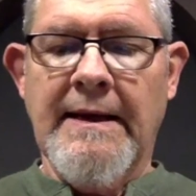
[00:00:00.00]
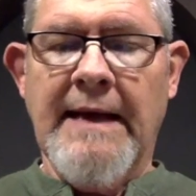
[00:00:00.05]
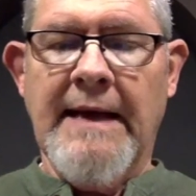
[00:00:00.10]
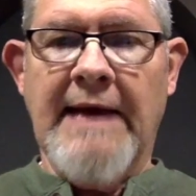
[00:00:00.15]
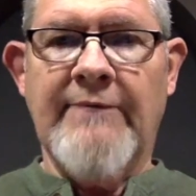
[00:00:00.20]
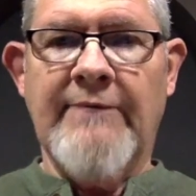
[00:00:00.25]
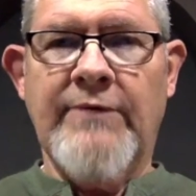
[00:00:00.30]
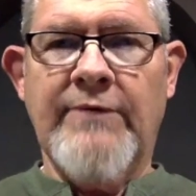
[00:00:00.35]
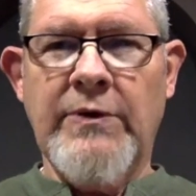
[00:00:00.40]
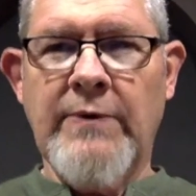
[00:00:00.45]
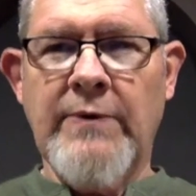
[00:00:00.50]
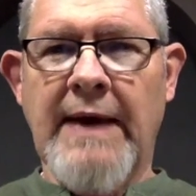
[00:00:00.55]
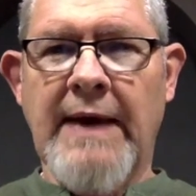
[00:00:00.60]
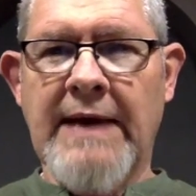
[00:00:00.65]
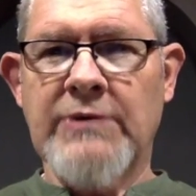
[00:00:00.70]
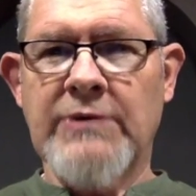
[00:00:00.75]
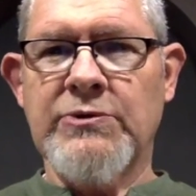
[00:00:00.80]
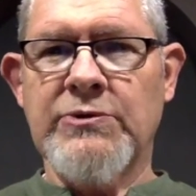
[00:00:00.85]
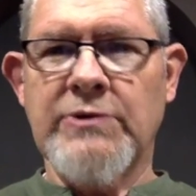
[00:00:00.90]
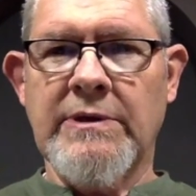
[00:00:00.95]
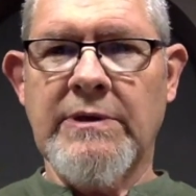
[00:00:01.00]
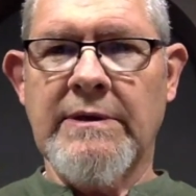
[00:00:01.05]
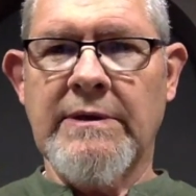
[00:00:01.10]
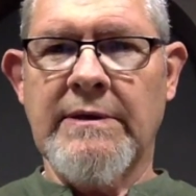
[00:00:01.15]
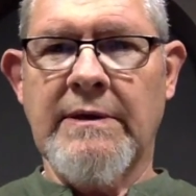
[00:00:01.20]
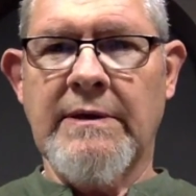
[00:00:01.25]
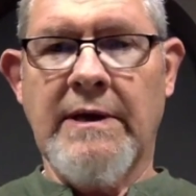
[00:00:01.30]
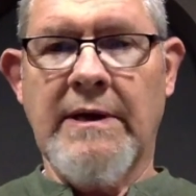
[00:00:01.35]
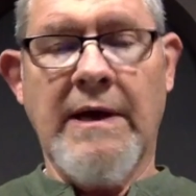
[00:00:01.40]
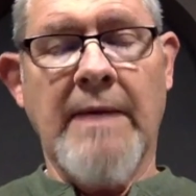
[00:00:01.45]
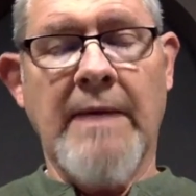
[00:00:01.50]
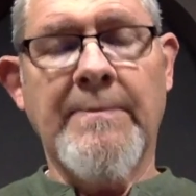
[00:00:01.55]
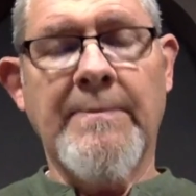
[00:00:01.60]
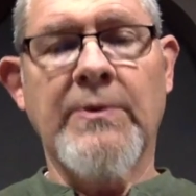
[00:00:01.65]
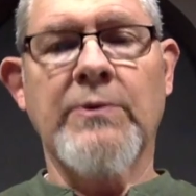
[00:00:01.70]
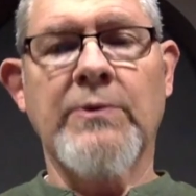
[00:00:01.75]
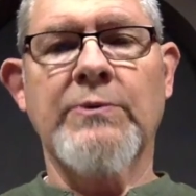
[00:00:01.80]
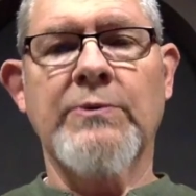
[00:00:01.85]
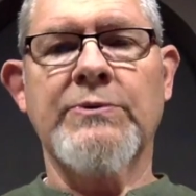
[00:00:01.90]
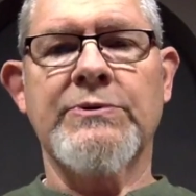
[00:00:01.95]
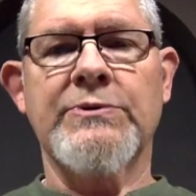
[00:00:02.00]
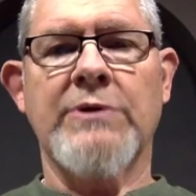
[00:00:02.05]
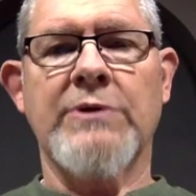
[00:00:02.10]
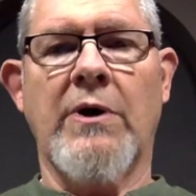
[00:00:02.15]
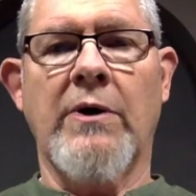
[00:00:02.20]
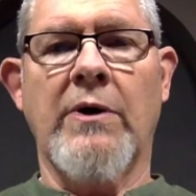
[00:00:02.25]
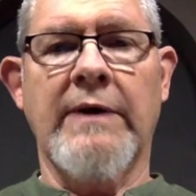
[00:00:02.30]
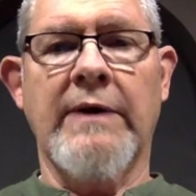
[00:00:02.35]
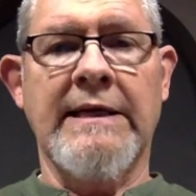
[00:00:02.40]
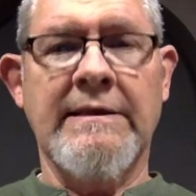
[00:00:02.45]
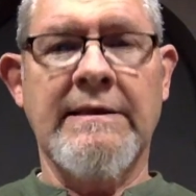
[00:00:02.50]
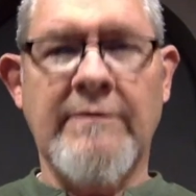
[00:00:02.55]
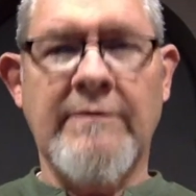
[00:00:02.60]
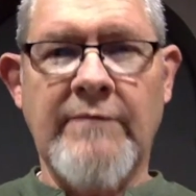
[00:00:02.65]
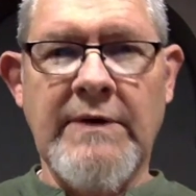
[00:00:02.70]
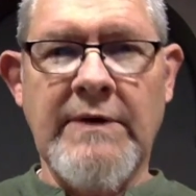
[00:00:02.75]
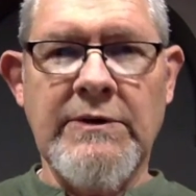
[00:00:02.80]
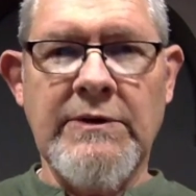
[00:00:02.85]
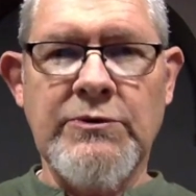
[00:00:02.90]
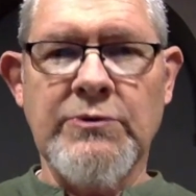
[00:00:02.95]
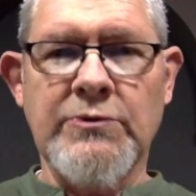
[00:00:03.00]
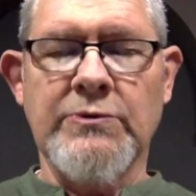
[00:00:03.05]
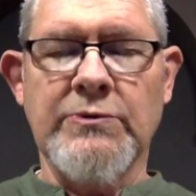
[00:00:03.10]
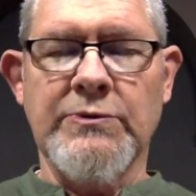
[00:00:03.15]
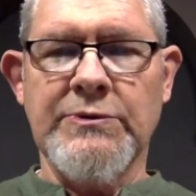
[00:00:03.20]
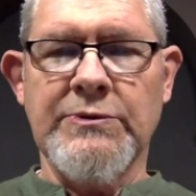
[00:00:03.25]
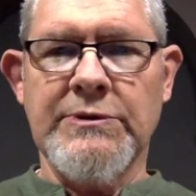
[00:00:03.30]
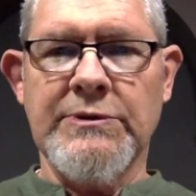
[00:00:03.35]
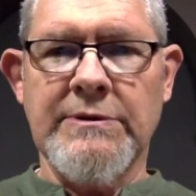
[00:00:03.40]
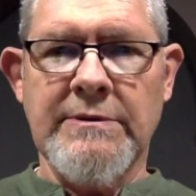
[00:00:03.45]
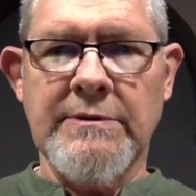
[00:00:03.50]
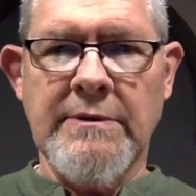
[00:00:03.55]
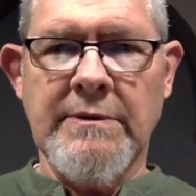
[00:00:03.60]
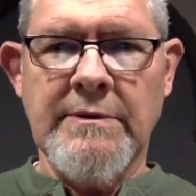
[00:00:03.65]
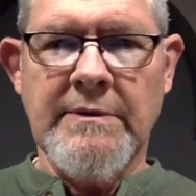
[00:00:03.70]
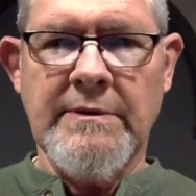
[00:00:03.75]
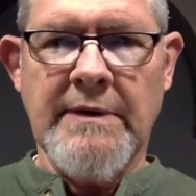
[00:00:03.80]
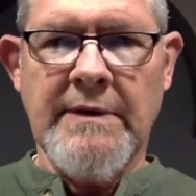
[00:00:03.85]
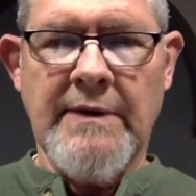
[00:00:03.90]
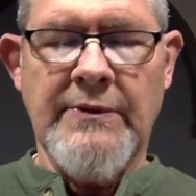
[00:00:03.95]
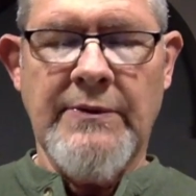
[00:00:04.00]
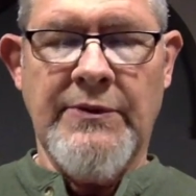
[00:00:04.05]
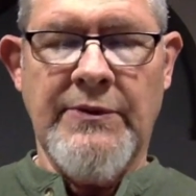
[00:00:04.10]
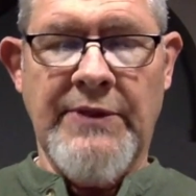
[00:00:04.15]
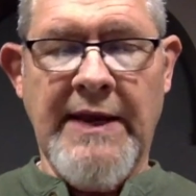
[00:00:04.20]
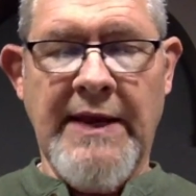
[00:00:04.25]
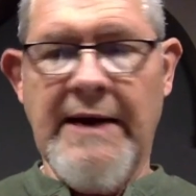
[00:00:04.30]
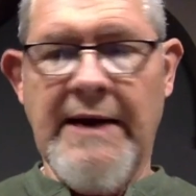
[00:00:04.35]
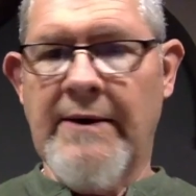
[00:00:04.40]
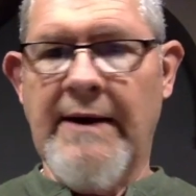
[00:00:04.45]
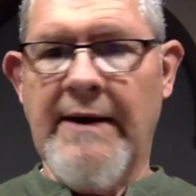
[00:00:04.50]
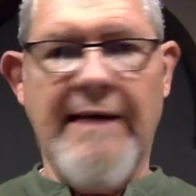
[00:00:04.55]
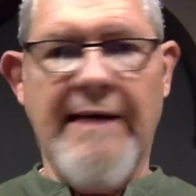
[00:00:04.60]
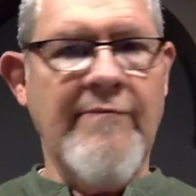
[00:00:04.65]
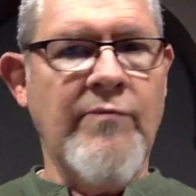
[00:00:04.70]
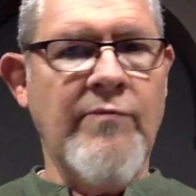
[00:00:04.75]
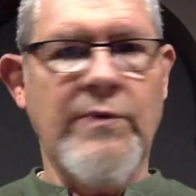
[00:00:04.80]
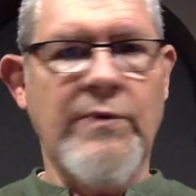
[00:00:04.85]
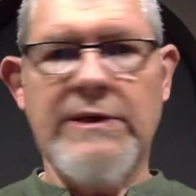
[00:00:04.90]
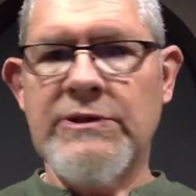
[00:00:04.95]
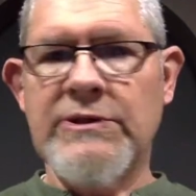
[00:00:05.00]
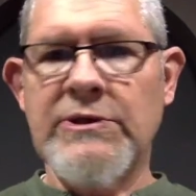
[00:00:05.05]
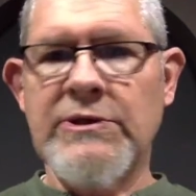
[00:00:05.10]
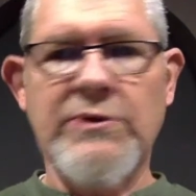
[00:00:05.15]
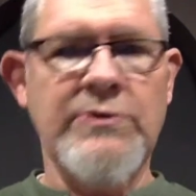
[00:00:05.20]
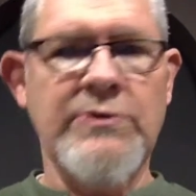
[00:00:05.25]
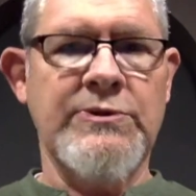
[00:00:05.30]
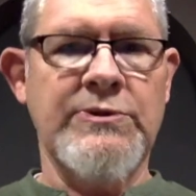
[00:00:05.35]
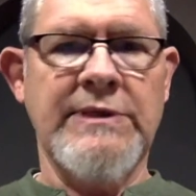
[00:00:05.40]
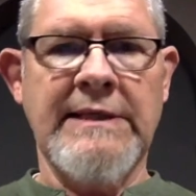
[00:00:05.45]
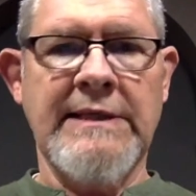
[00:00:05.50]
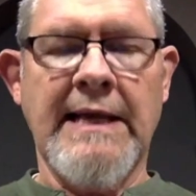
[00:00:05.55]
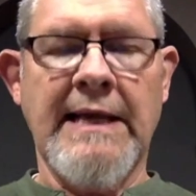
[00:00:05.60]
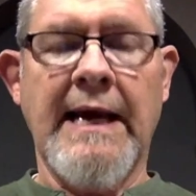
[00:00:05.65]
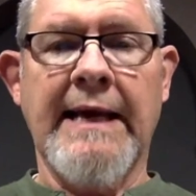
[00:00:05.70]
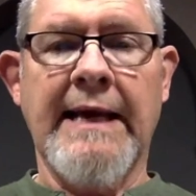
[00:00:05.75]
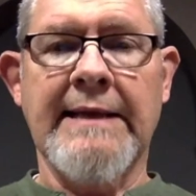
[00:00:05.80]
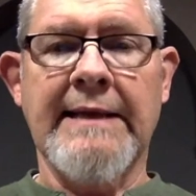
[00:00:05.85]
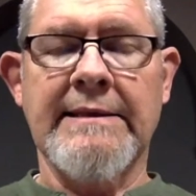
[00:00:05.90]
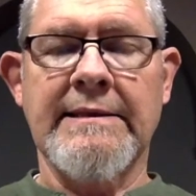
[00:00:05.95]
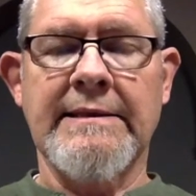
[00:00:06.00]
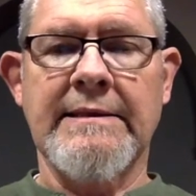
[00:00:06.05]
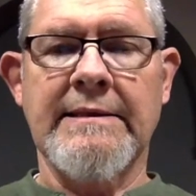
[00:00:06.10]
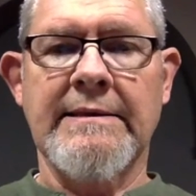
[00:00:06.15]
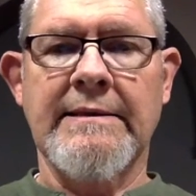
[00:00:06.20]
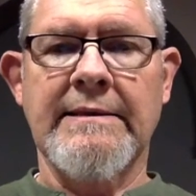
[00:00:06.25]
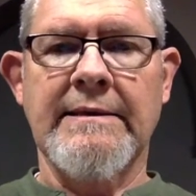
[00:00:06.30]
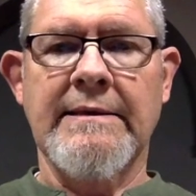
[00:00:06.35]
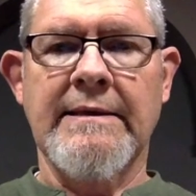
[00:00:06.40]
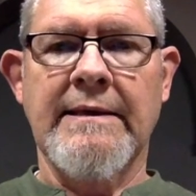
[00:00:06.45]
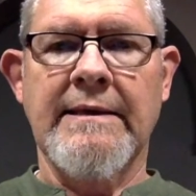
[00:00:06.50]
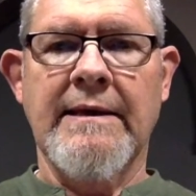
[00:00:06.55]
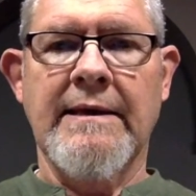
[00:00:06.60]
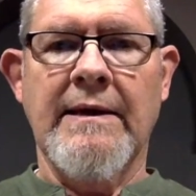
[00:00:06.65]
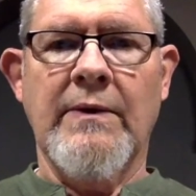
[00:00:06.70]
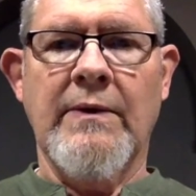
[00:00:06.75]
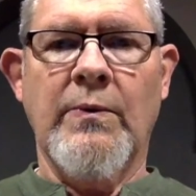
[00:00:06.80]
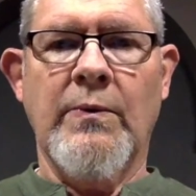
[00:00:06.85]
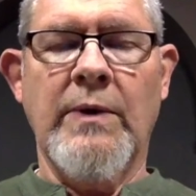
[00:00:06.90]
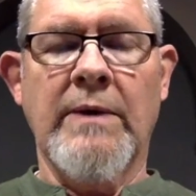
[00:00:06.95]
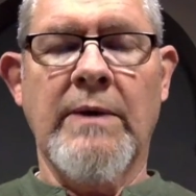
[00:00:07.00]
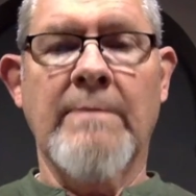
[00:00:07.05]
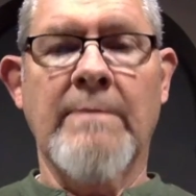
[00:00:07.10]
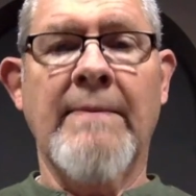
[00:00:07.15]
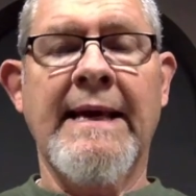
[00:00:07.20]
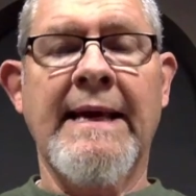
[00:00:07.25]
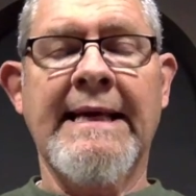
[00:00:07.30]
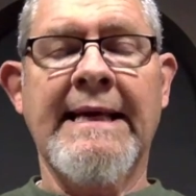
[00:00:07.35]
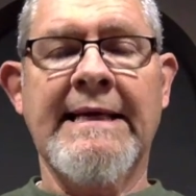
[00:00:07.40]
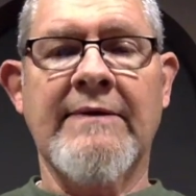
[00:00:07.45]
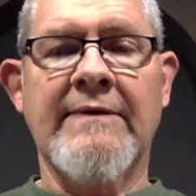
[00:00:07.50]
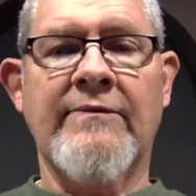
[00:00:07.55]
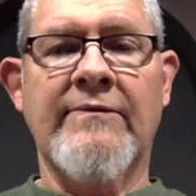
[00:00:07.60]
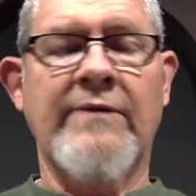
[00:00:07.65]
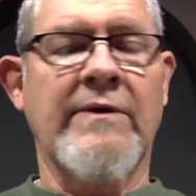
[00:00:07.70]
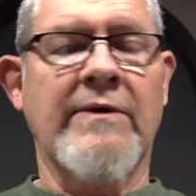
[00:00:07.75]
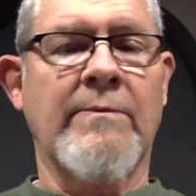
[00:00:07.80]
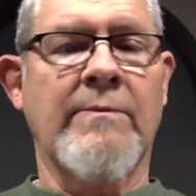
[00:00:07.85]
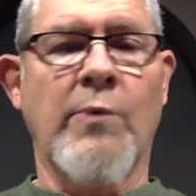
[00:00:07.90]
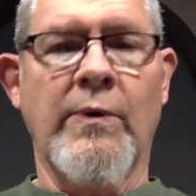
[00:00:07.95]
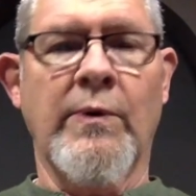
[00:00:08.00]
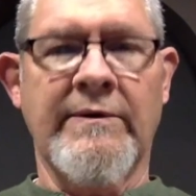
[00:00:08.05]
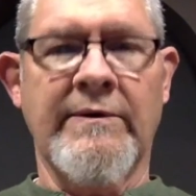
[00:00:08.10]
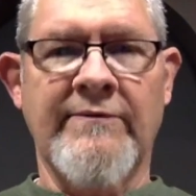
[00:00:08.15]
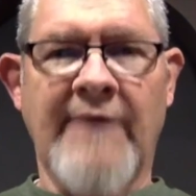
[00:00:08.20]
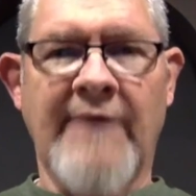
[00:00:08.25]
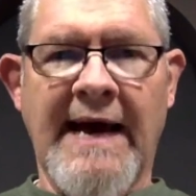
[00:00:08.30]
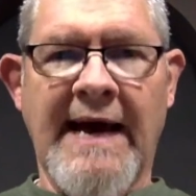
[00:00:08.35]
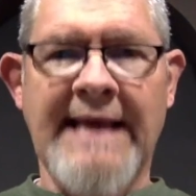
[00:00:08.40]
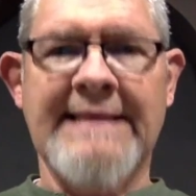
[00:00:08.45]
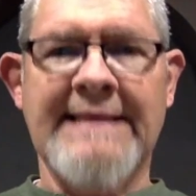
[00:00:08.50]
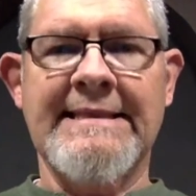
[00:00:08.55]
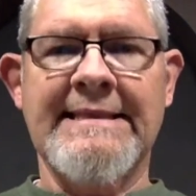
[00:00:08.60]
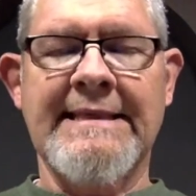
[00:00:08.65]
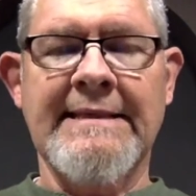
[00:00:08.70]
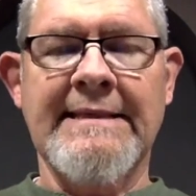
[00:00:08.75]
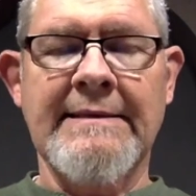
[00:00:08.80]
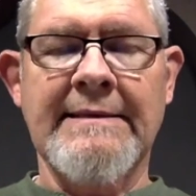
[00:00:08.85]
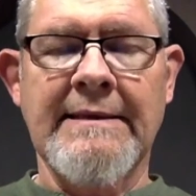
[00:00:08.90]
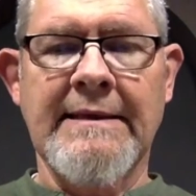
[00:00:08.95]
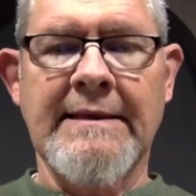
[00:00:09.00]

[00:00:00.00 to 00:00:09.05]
A few extra couples or individuals there every Tuesday night will make it feel more inviting.